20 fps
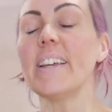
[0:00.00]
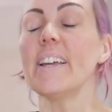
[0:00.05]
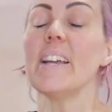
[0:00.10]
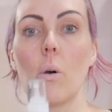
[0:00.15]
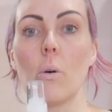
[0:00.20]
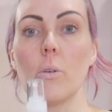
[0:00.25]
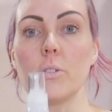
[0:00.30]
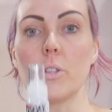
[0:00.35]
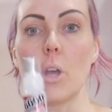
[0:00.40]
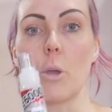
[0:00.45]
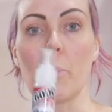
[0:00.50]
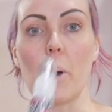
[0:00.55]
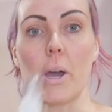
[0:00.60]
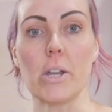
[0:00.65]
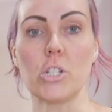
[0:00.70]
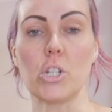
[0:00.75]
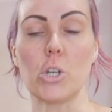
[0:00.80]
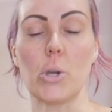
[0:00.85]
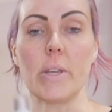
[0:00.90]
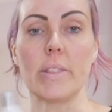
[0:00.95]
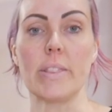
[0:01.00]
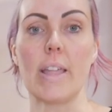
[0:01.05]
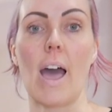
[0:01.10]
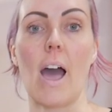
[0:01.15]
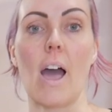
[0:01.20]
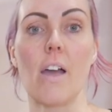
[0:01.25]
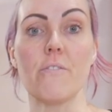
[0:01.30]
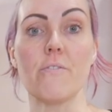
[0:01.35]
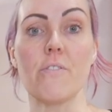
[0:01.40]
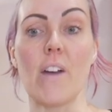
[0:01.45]
Also, by doing that,
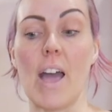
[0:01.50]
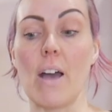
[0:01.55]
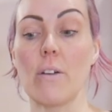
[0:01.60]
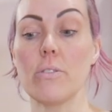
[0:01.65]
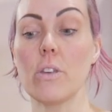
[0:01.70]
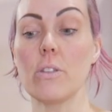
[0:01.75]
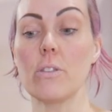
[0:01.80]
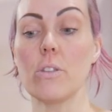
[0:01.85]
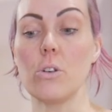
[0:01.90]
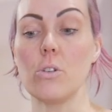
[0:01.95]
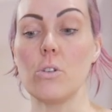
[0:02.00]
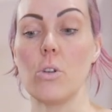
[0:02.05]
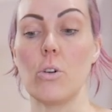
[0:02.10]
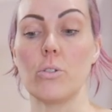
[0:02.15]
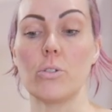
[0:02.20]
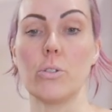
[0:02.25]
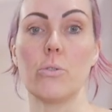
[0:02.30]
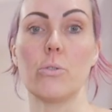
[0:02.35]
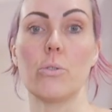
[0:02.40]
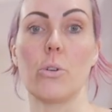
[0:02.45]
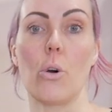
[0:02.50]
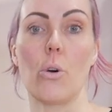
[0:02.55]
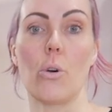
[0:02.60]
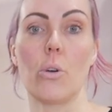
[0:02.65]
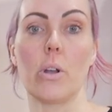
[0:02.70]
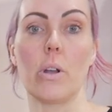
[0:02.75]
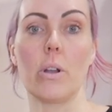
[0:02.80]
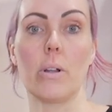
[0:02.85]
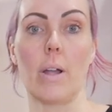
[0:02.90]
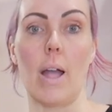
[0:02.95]
I found that the nozzle got
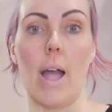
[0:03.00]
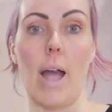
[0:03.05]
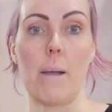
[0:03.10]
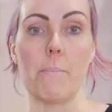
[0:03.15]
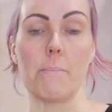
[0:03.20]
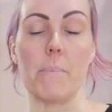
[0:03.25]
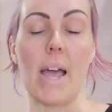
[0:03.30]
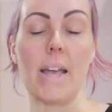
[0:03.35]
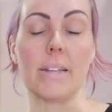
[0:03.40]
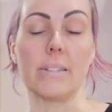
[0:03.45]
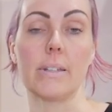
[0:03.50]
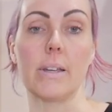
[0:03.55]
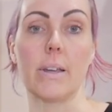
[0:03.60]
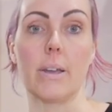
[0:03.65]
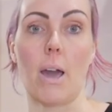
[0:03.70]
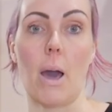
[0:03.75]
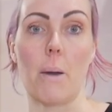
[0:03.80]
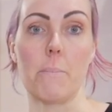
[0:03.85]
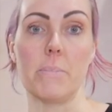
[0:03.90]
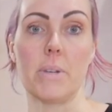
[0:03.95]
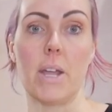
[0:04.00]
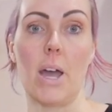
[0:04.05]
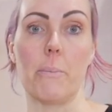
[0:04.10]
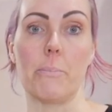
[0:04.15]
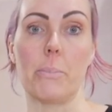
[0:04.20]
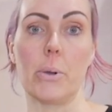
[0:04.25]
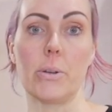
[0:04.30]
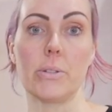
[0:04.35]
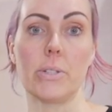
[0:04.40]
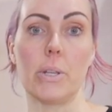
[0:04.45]
less gummed up
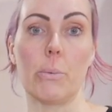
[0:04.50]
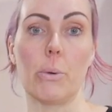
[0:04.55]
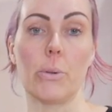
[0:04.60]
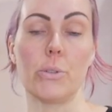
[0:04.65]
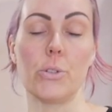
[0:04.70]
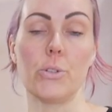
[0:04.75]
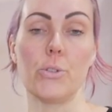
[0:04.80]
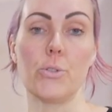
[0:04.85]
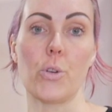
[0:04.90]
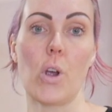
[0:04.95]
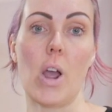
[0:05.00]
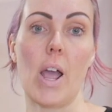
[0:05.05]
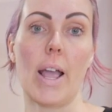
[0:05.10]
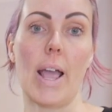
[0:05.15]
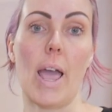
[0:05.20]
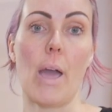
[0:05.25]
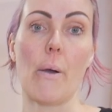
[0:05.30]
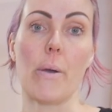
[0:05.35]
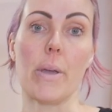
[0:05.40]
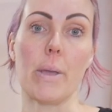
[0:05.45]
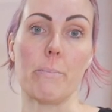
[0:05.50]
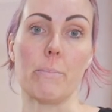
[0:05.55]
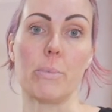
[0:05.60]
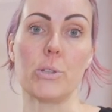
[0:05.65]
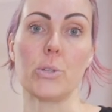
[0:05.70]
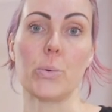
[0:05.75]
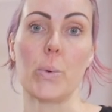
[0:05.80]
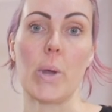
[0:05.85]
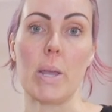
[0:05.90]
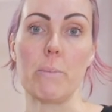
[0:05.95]
because it wasn't drying out in
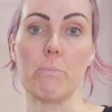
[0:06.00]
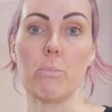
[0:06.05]
between.